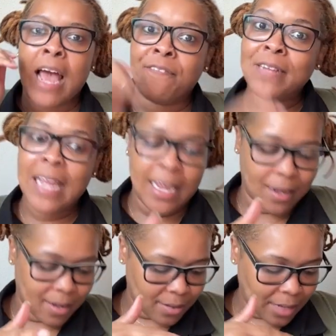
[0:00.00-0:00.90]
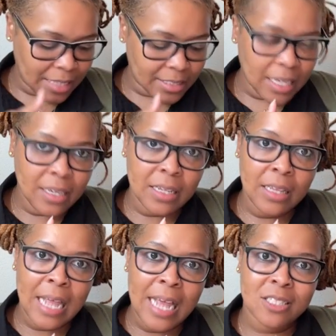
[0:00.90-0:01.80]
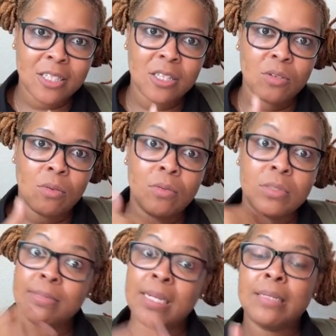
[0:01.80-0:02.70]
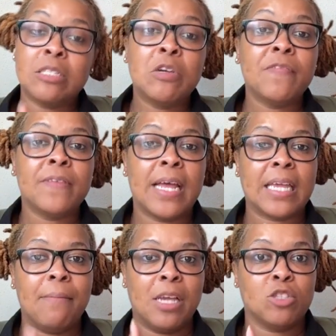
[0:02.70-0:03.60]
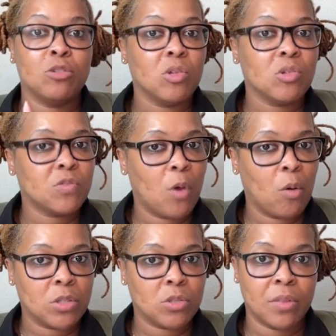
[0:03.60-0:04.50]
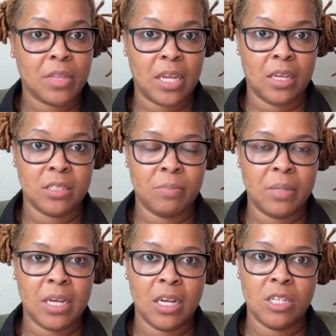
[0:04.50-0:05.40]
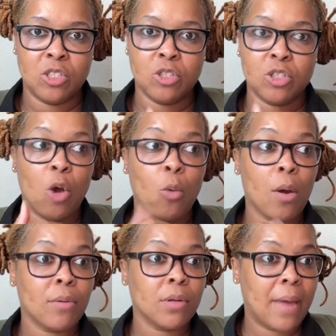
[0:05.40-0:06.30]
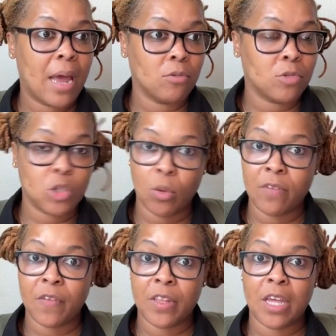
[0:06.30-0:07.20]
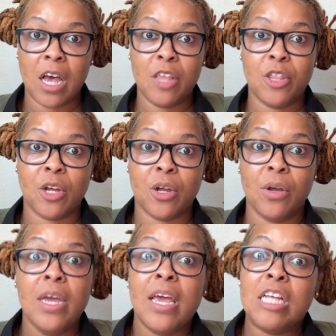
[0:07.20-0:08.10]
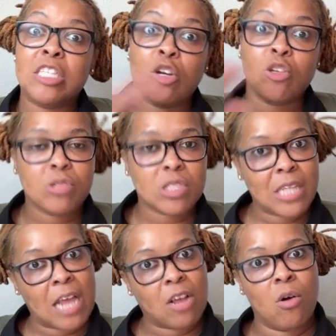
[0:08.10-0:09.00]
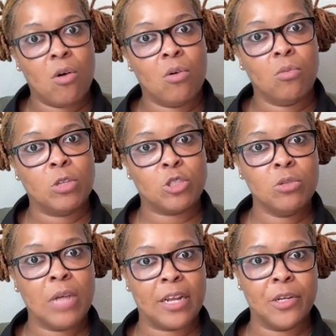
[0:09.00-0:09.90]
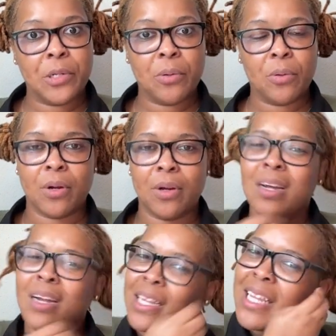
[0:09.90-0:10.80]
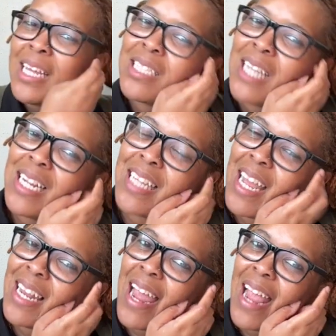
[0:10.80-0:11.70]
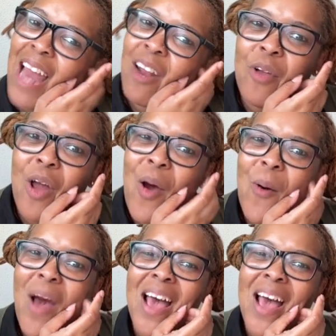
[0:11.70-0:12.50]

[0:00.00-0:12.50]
I feel like I said in the last clue, sometimes I do feel like it makes you lose focus on things because you're so worried about doing for the other. And so you slack on what you got to do or things like that. Like, I don't know.